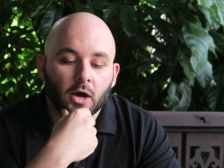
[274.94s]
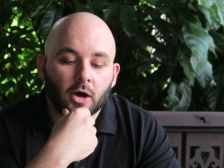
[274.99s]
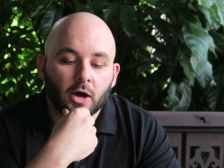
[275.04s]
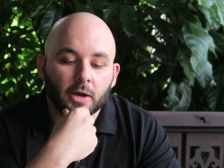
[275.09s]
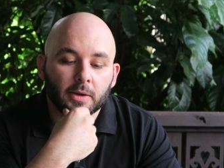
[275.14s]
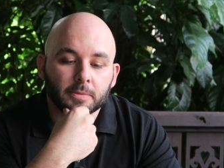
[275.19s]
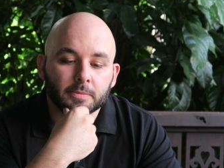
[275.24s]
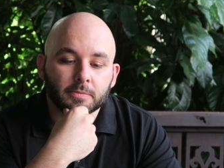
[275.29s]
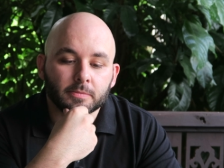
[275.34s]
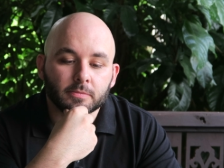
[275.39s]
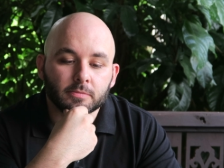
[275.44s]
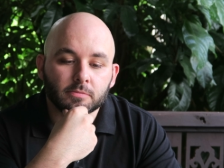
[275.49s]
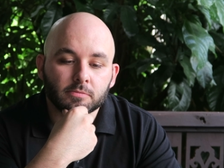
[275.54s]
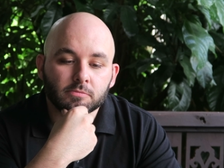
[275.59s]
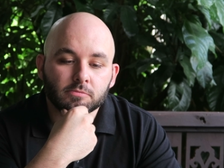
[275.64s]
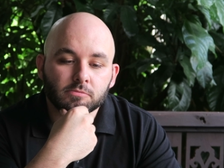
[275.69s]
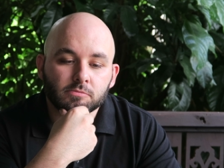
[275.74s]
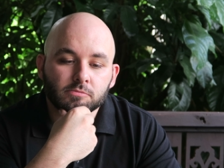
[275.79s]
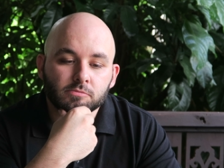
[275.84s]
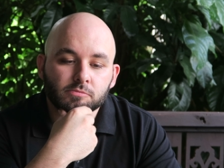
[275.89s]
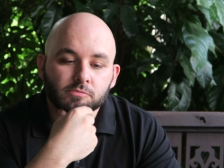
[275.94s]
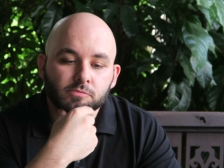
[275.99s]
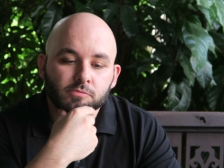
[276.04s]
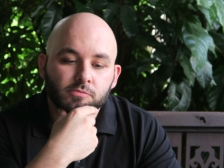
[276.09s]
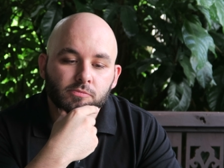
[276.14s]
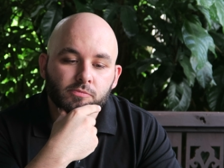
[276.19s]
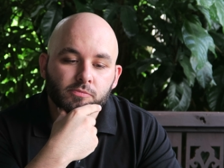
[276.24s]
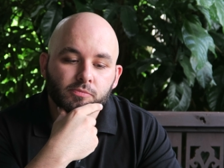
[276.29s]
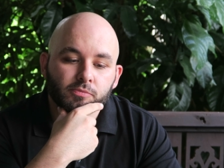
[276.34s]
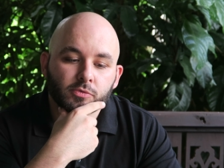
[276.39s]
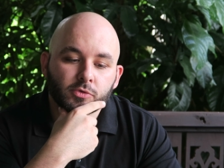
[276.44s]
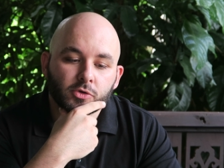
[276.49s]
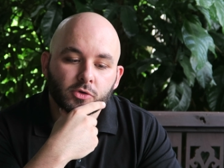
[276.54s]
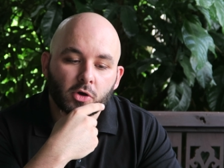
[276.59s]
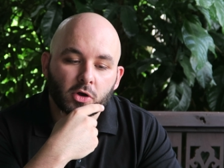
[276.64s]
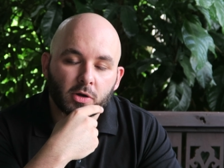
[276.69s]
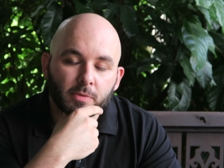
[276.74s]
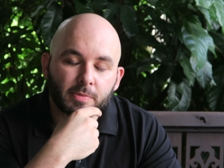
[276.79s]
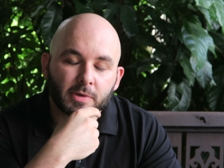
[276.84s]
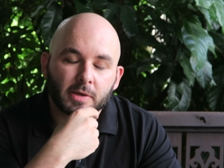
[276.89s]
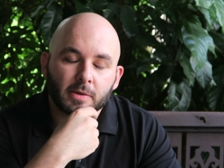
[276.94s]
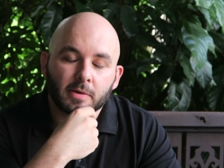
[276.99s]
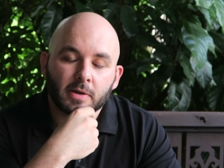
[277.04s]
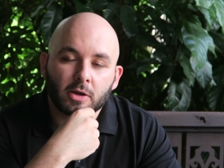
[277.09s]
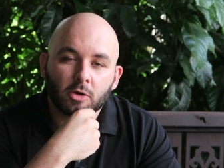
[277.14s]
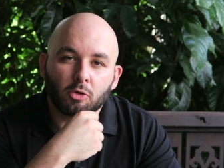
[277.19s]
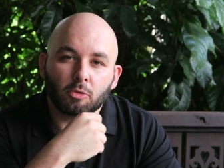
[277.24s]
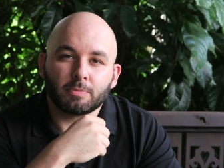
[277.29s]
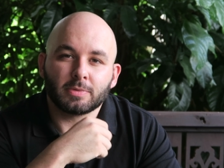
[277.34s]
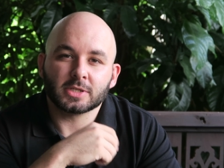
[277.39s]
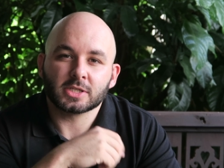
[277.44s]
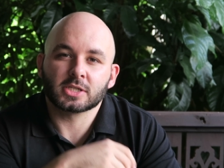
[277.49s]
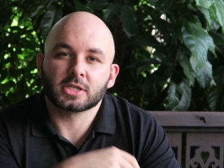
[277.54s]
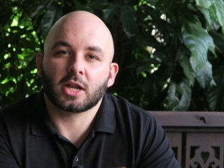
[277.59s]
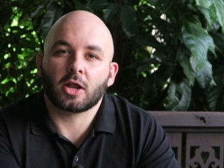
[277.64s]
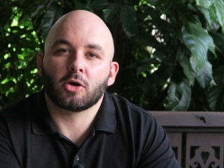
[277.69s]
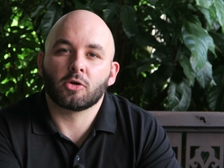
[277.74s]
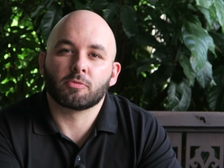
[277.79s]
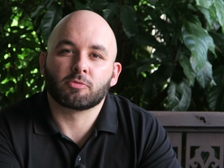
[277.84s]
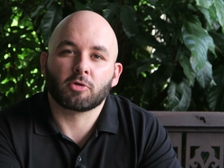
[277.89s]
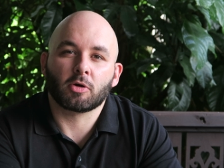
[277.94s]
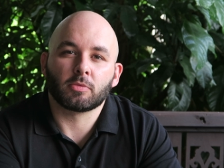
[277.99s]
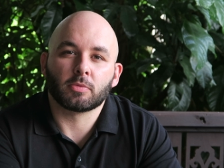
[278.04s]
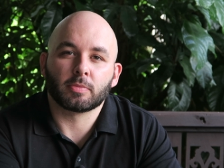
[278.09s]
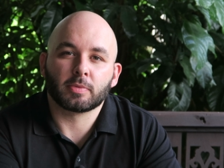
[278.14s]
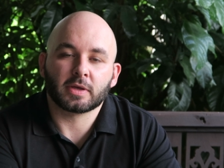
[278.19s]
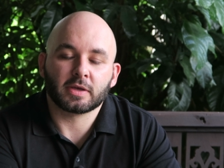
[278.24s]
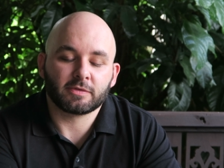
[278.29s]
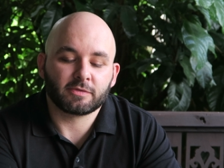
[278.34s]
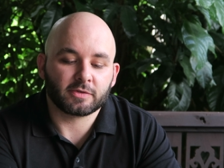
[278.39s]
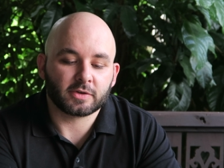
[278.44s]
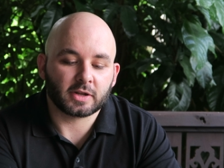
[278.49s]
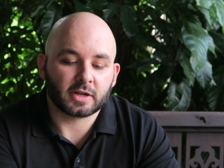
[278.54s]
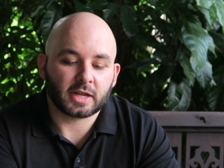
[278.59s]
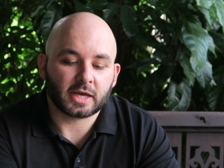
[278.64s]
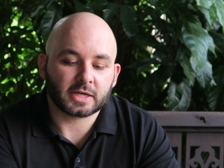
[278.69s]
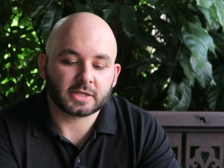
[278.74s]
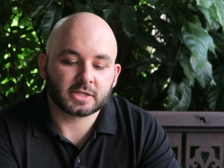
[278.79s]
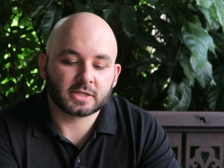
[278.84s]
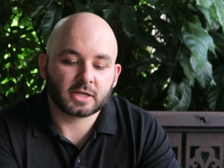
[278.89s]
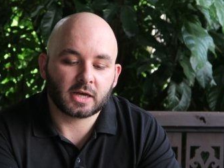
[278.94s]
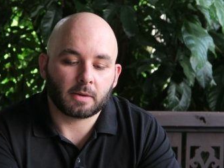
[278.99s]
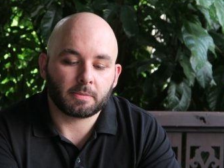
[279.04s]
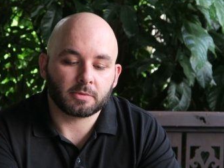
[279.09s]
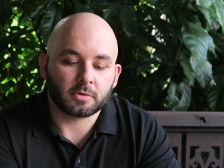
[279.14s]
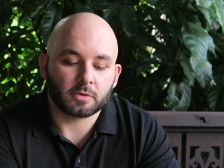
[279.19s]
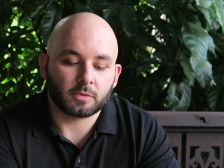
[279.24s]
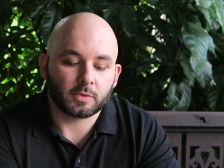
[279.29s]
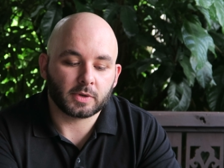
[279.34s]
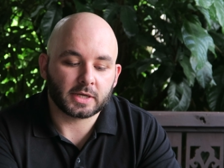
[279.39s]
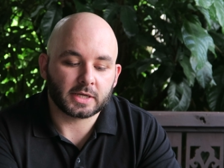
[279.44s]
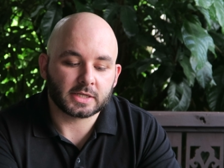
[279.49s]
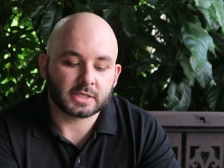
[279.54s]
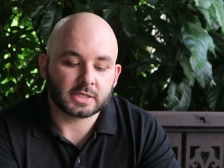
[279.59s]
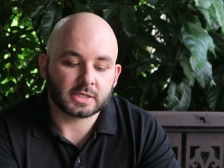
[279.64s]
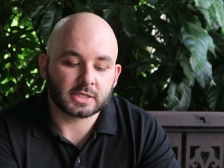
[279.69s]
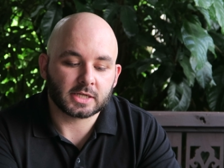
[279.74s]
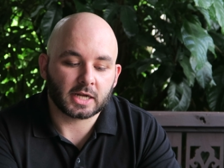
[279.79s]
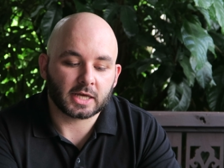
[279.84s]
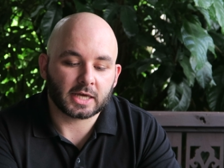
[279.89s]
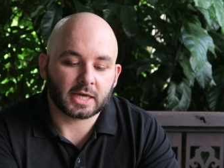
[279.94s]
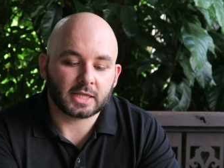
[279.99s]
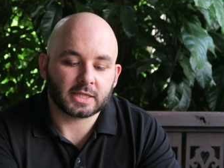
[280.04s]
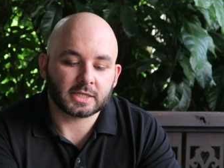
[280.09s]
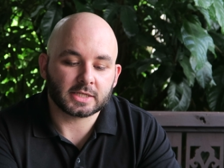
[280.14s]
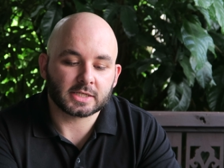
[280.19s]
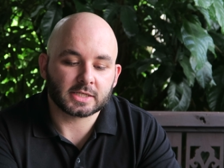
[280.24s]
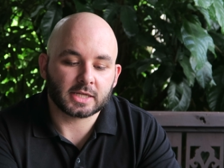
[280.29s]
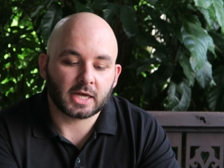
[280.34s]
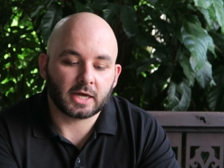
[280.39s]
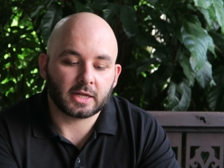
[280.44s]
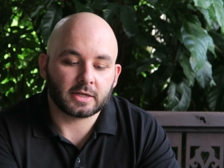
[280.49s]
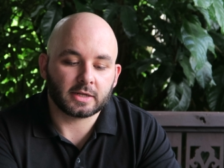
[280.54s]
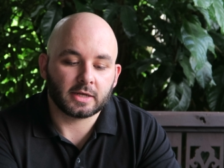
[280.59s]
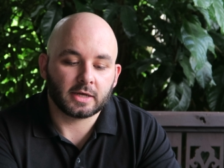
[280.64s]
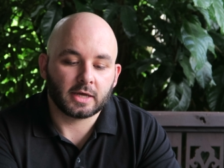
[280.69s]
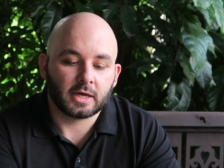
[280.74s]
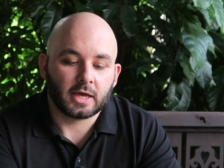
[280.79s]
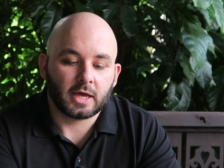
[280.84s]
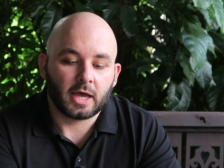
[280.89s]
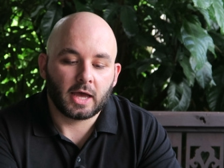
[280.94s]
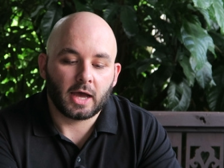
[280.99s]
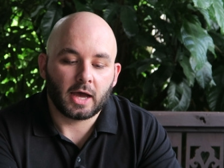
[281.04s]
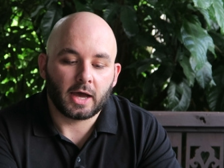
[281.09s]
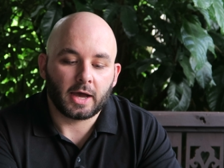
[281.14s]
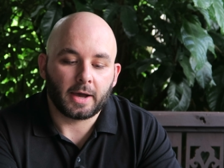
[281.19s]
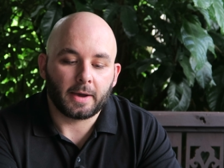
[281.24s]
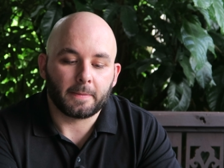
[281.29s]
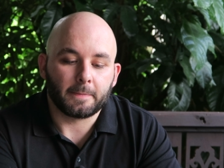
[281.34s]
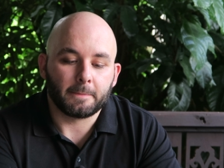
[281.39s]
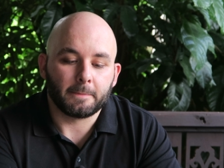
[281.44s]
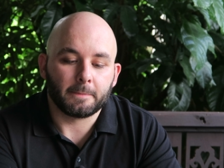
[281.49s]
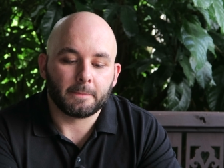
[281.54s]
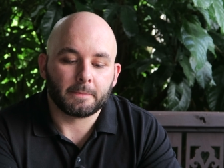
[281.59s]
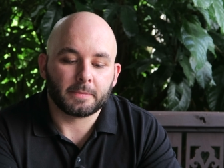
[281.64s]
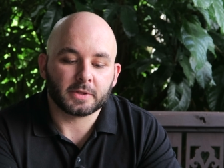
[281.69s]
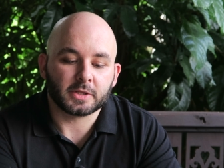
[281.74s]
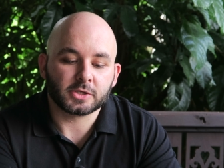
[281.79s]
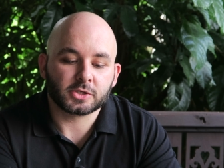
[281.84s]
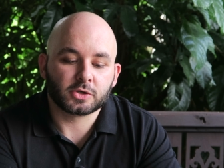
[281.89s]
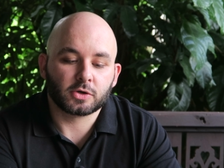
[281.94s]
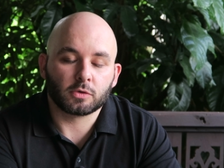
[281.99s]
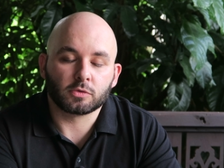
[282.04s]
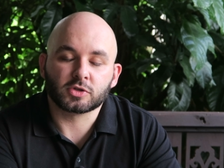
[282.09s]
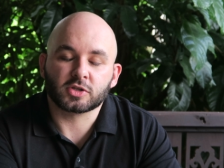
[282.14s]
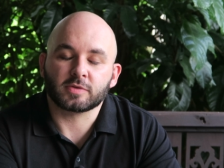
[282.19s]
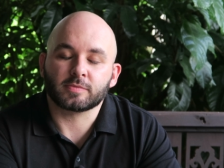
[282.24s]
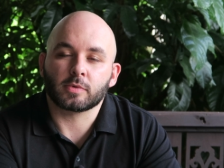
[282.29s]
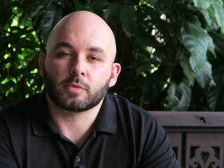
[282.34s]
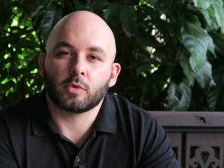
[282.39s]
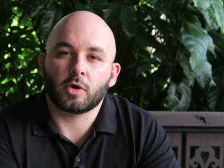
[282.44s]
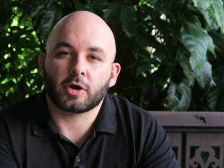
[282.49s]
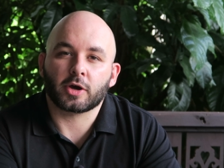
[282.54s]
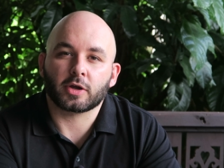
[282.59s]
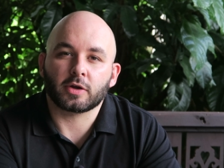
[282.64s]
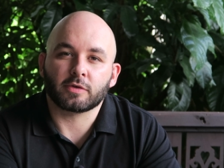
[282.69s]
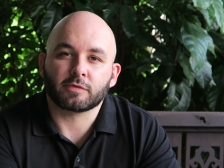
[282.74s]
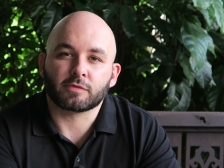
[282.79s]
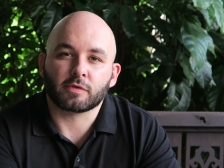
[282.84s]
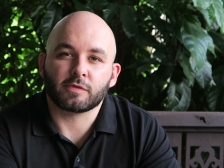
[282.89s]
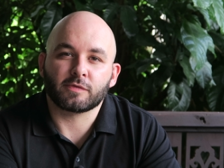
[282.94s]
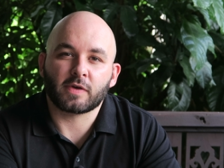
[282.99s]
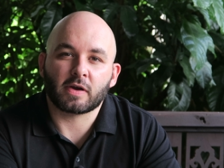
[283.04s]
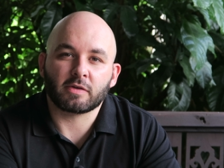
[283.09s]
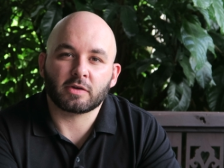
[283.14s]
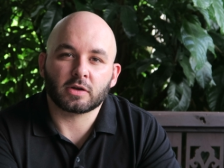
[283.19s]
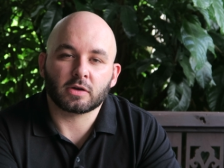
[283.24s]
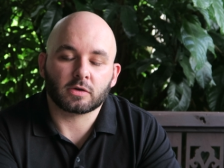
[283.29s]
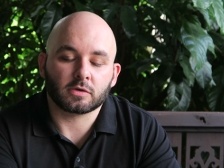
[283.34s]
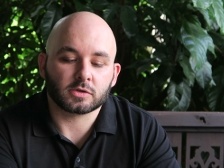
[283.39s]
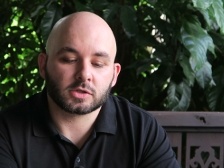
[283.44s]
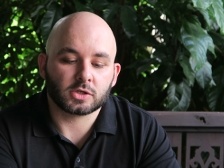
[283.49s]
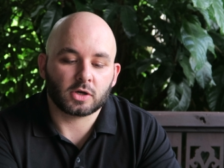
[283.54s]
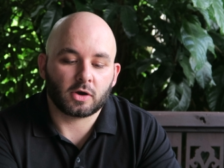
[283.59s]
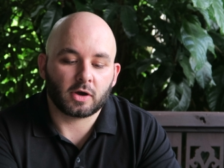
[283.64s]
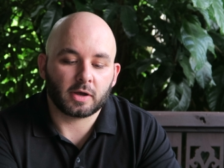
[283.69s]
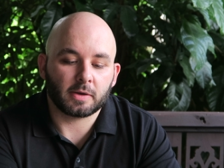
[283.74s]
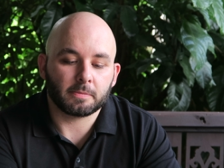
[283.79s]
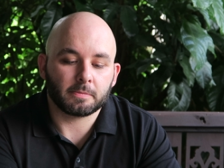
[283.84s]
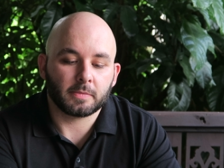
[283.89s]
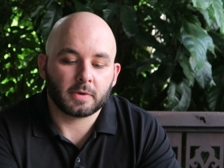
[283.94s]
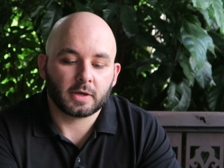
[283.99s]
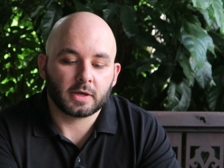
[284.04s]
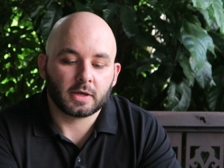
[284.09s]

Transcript: I'm going to be a little bit slow probably for the next couple of weeks until I get this done. Um, but this course I've been working on for a very long time.